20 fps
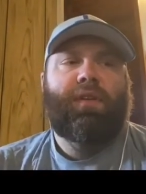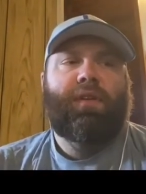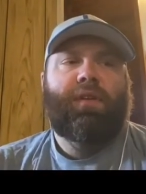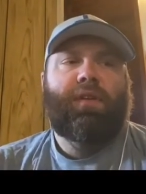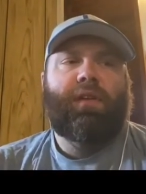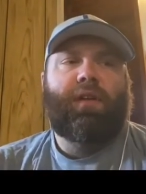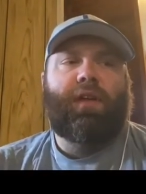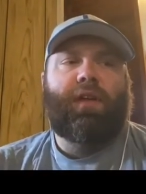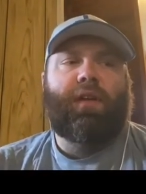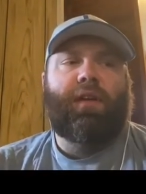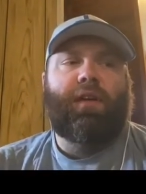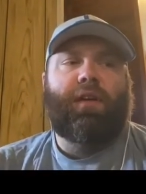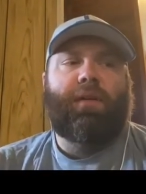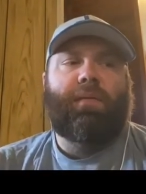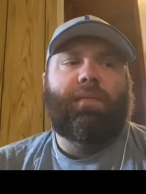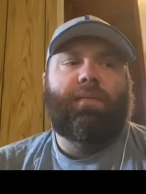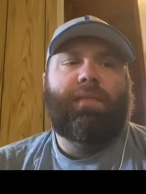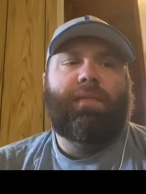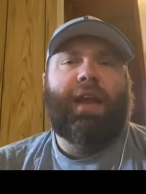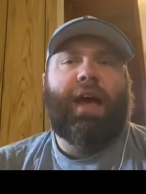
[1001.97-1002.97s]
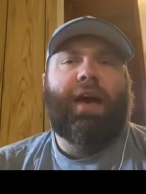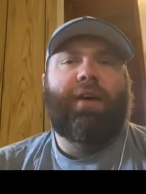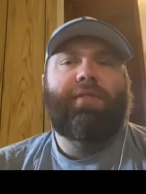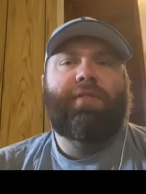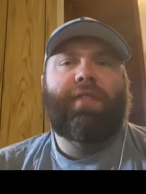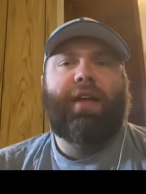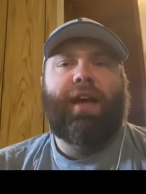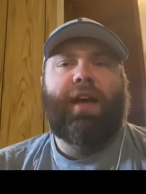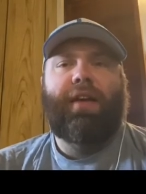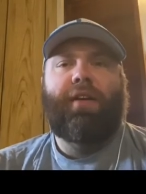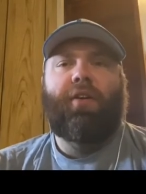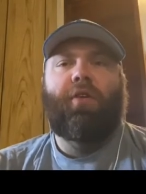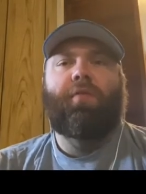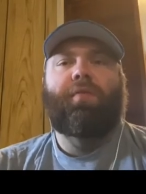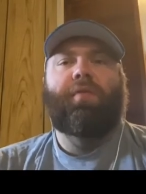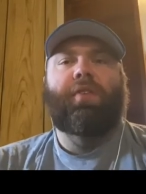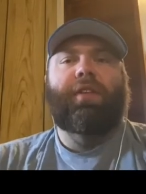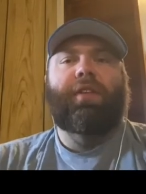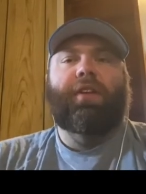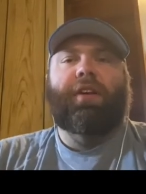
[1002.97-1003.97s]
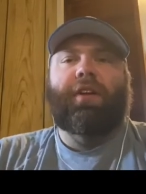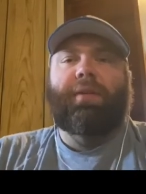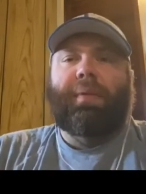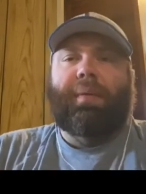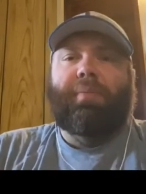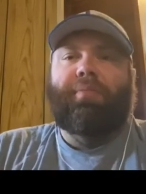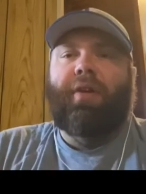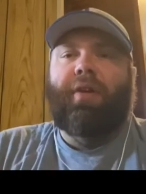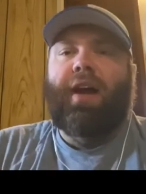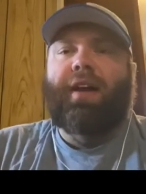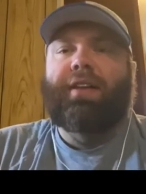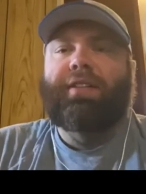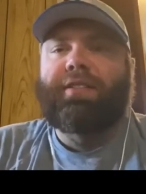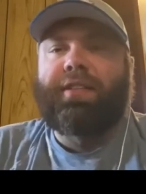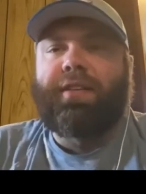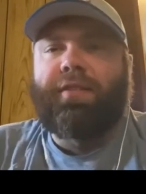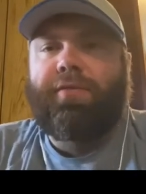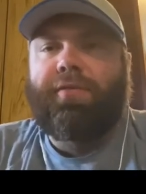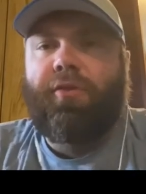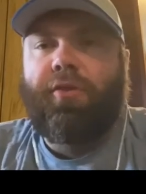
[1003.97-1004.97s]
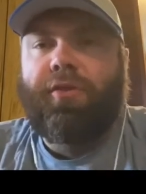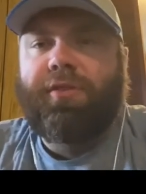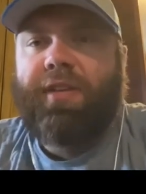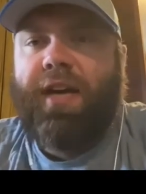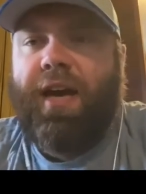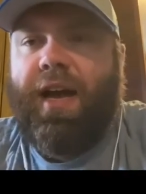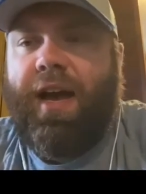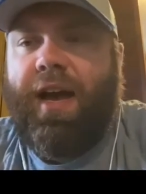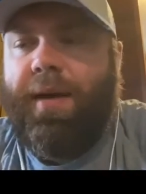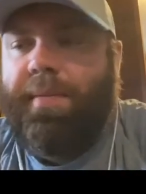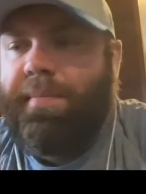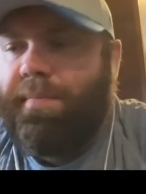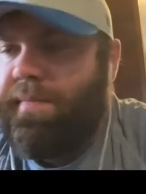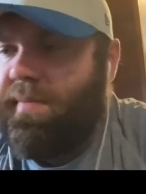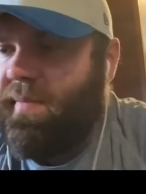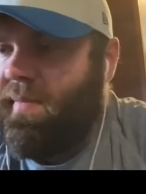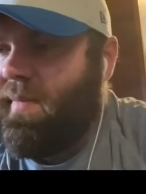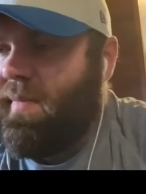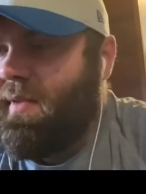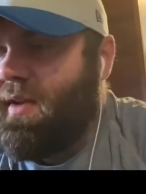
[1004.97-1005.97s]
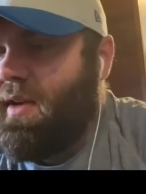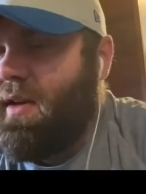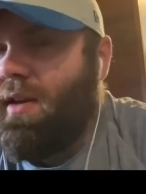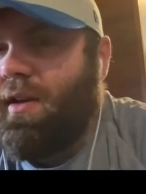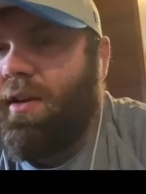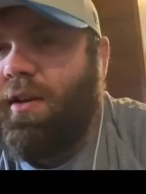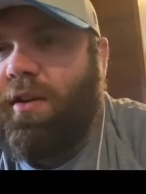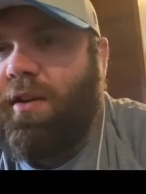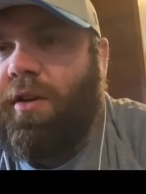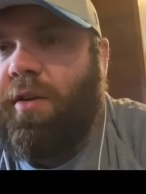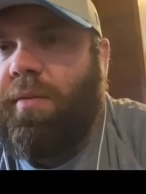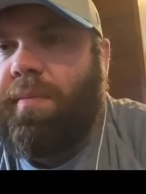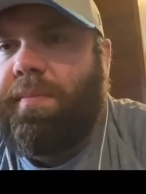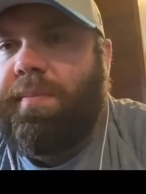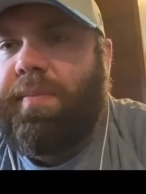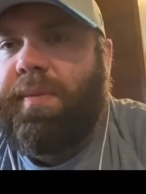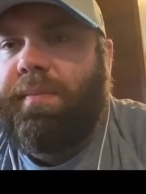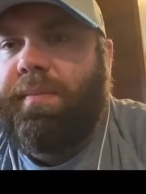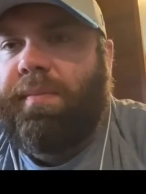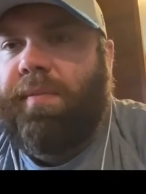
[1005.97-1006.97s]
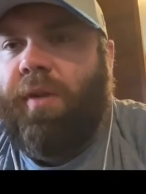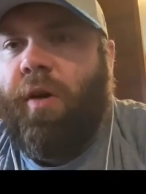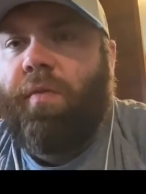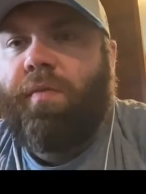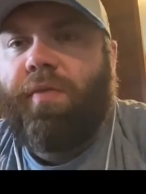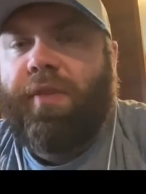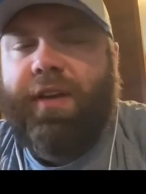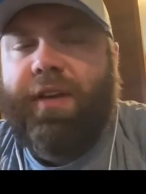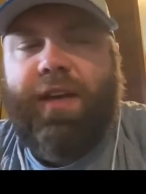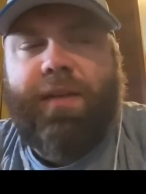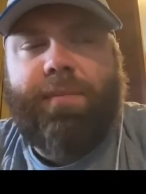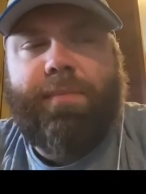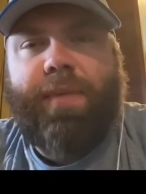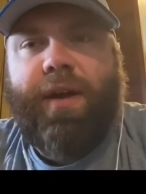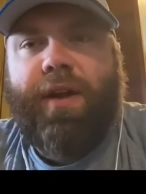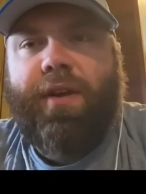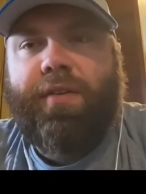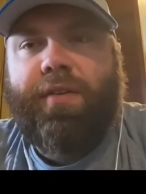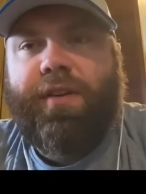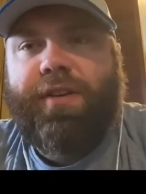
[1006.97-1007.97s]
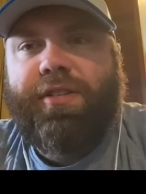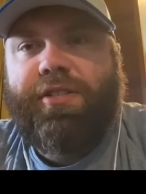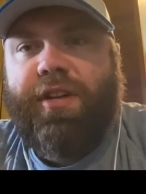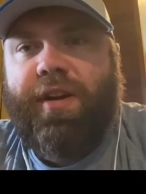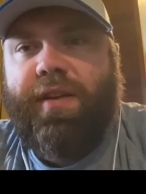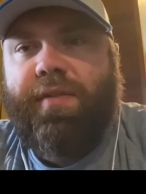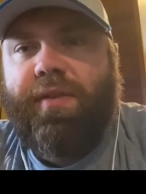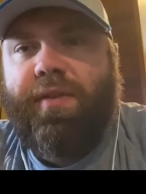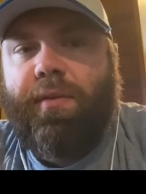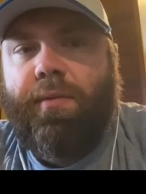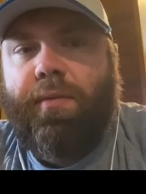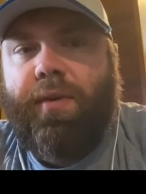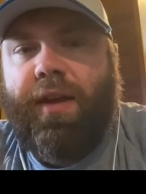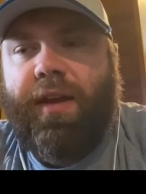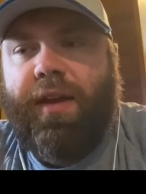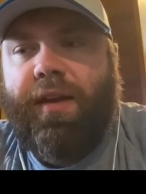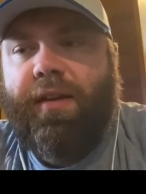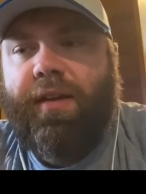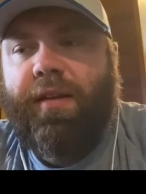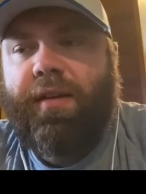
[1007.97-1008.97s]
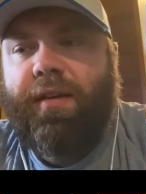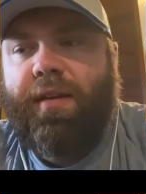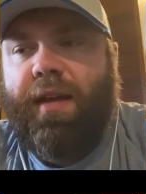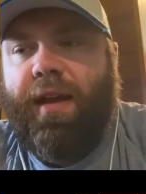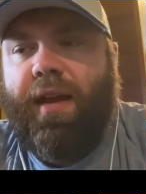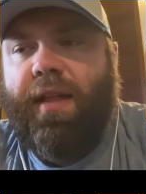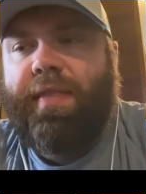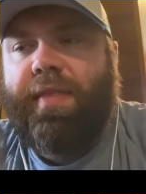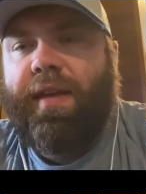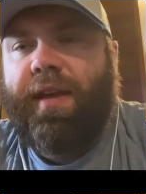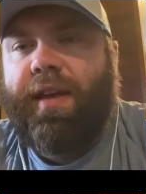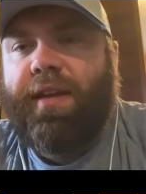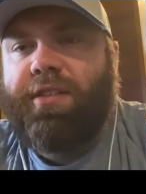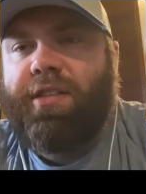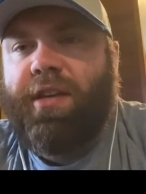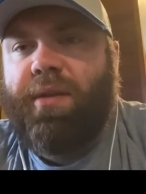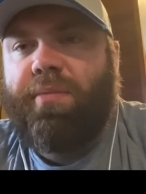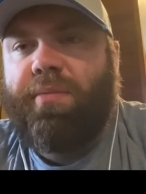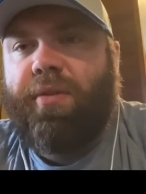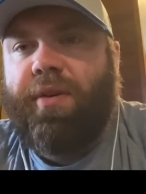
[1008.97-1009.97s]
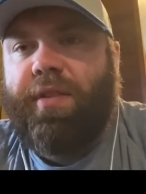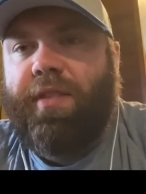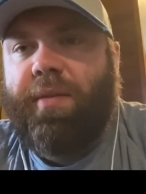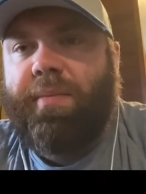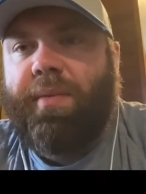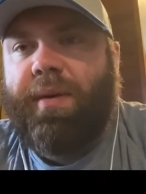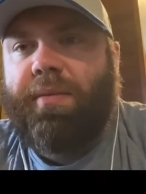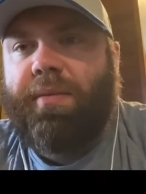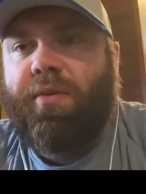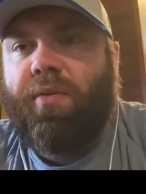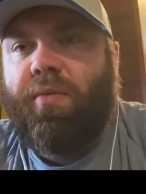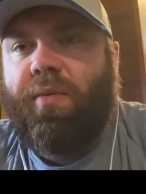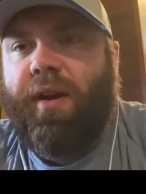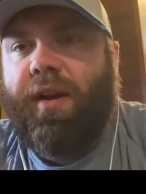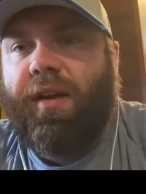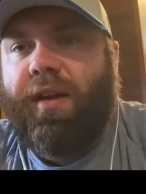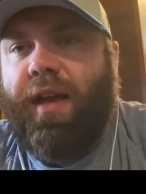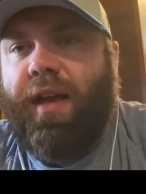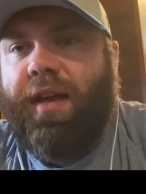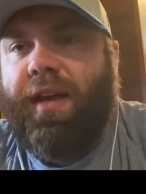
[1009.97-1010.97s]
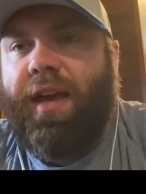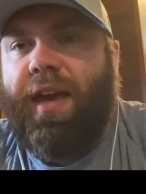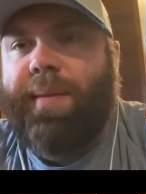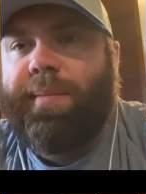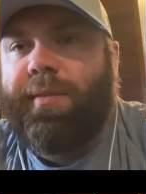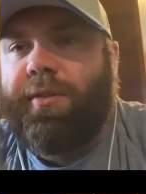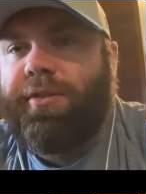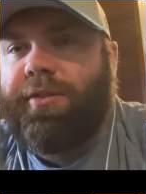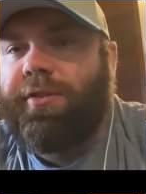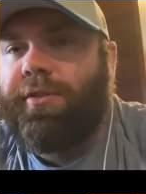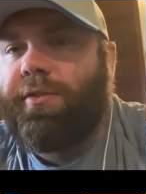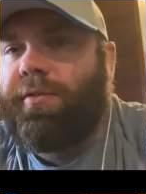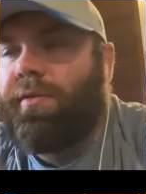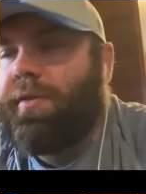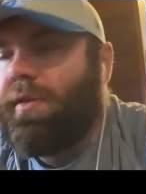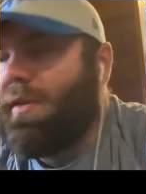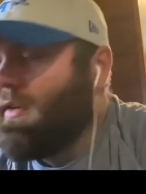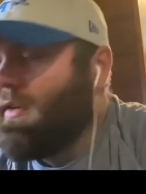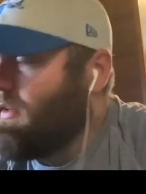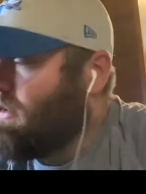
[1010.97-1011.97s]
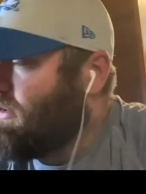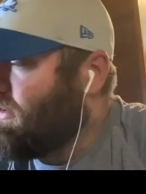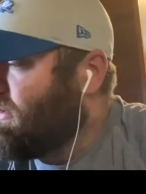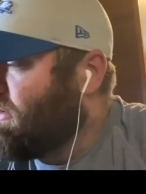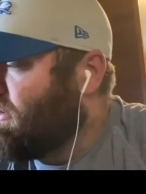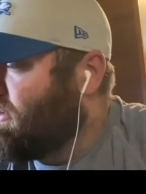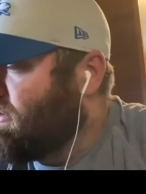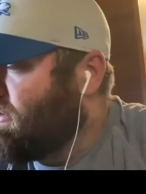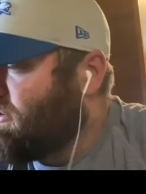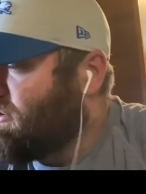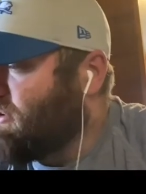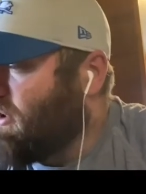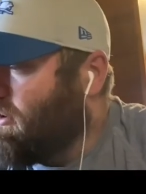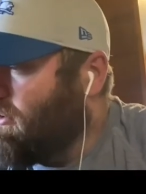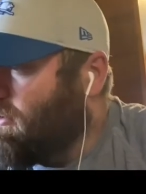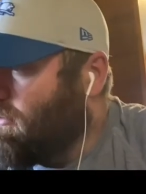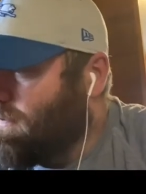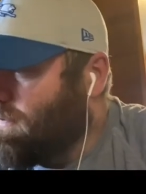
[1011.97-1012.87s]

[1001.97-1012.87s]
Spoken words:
they're going to be practicing full time, hopefully getting better each and every week, and I think at some point they'll be able to win a game or two. So